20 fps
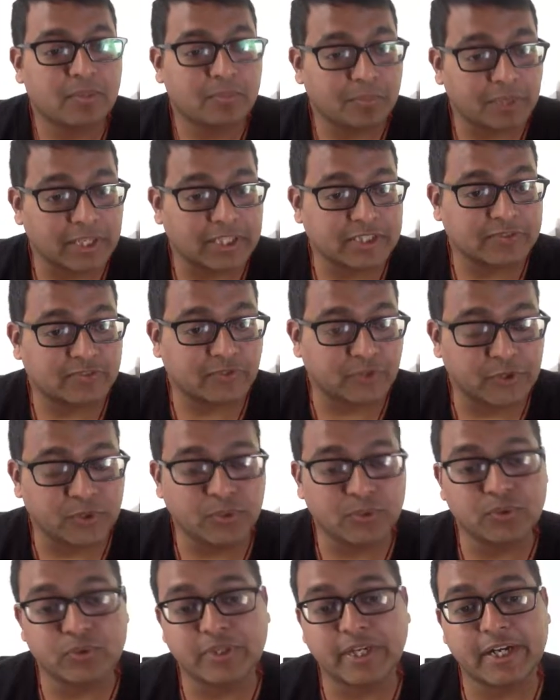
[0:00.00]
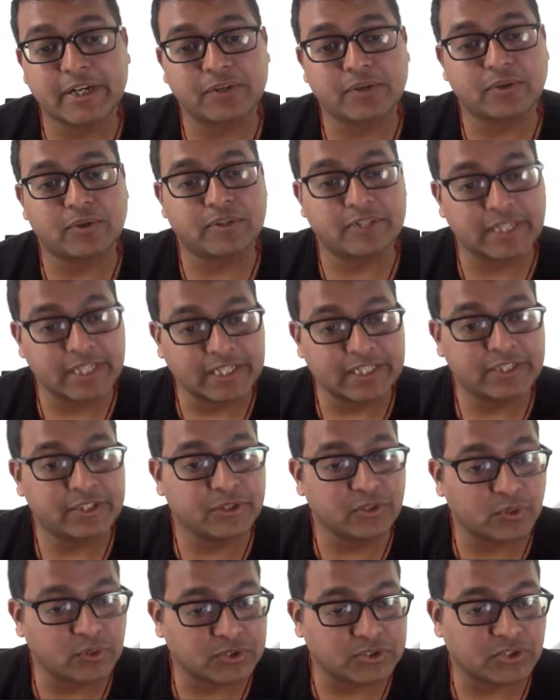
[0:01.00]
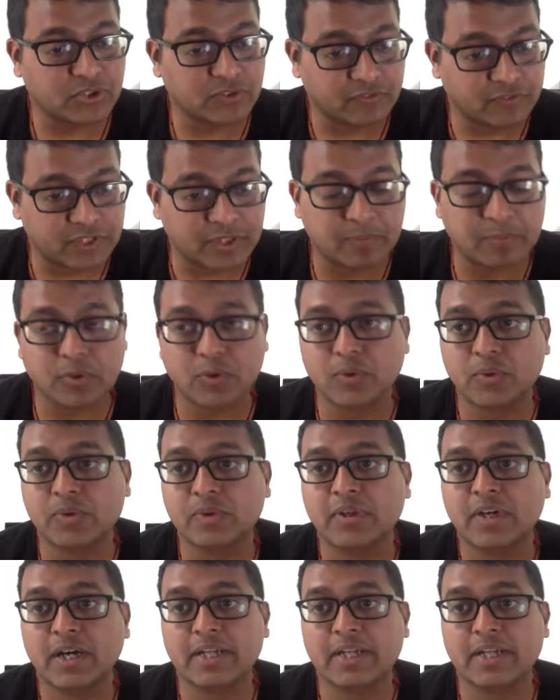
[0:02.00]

place for you to get your daily dose of crypto,